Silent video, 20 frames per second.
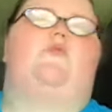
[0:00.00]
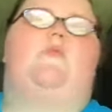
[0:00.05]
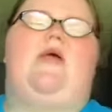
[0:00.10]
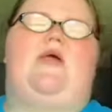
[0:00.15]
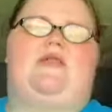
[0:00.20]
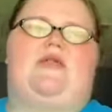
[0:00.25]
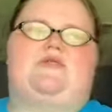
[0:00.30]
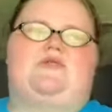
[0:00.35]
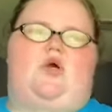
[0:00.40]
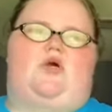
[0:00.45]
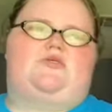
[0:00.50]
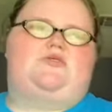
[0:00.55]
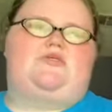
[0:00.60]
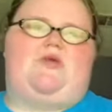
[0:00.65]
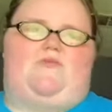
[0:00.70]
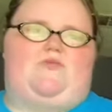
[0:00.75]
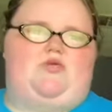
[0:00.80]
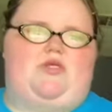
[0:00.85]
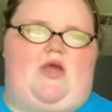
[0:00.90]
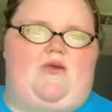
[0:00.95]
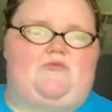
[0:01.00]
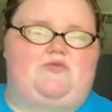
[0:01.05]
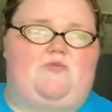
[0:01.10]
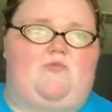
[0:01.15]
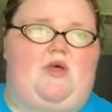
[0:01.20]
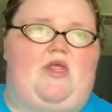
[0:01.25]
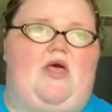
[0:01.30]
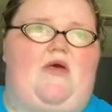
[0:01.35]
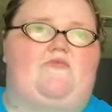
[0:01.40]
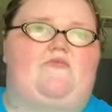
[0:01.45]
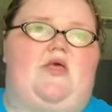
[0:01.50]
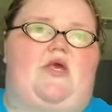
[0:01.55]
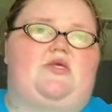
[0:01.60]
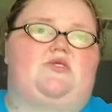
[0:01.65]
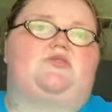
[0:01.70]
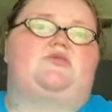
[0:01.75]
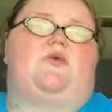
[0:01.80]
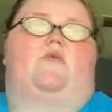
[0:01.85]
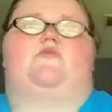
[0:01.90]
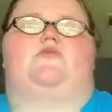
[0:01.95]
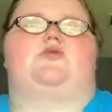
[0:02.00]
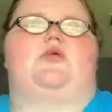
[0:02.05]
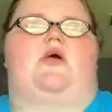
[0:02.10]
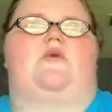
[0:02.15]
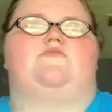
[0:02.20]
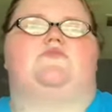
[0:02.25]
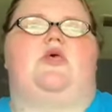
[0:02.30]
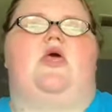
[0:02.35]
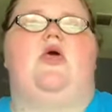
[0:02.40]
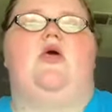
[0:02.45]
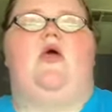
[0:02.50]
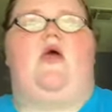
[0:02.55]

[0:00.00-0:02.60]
We had that talk several times in my life, like, several times.